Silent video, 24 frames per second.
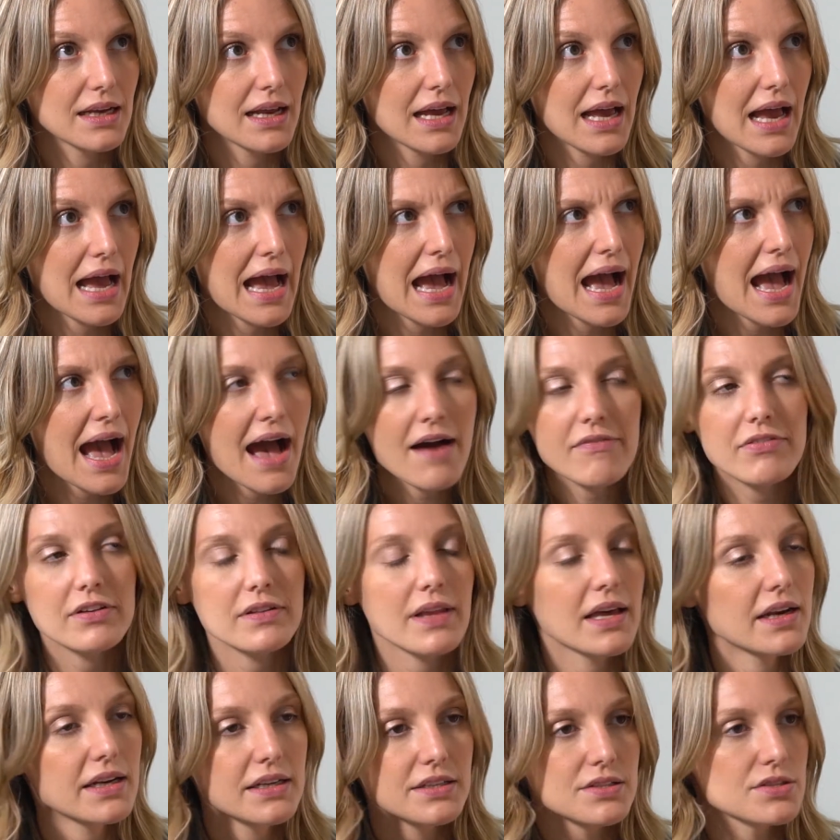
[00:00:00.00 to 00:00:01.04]
have a
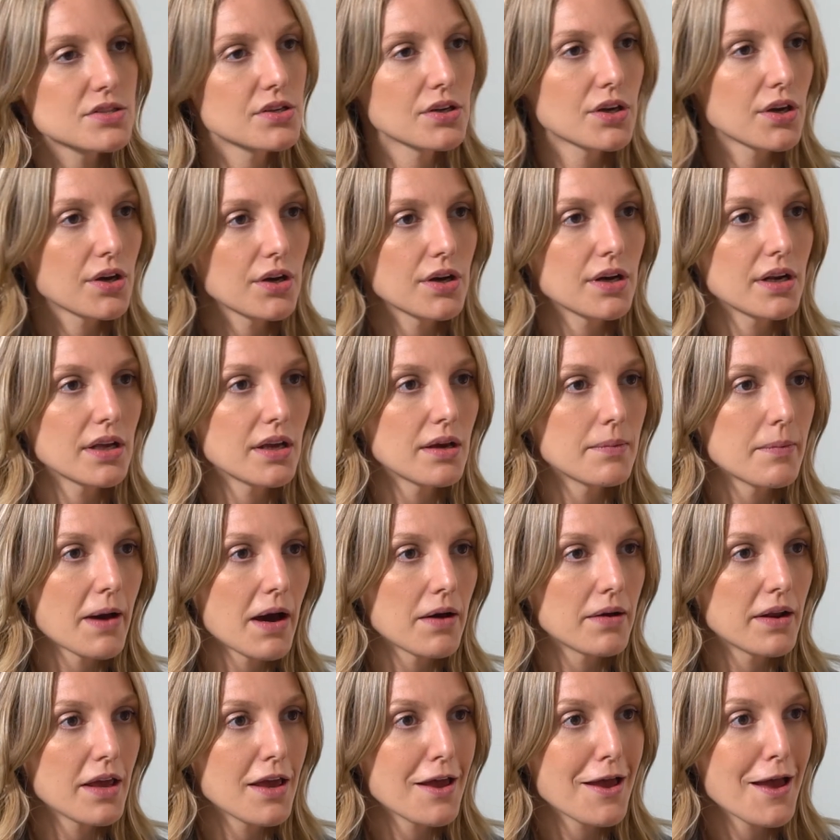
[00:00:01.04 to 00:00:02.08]
lot of insecurity
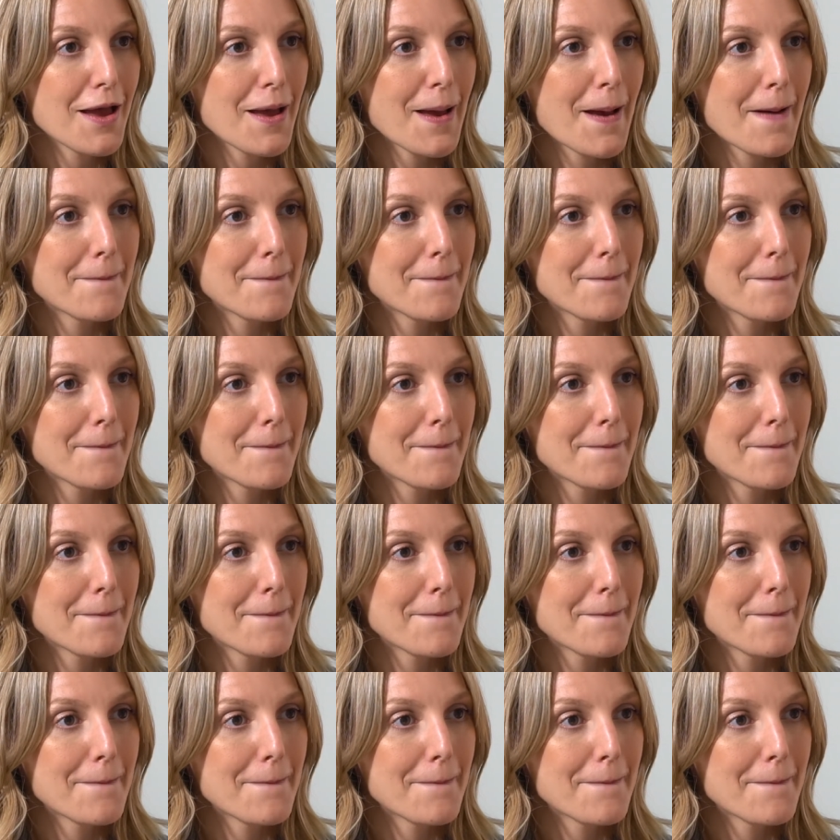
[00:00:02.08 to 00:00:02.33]
about it.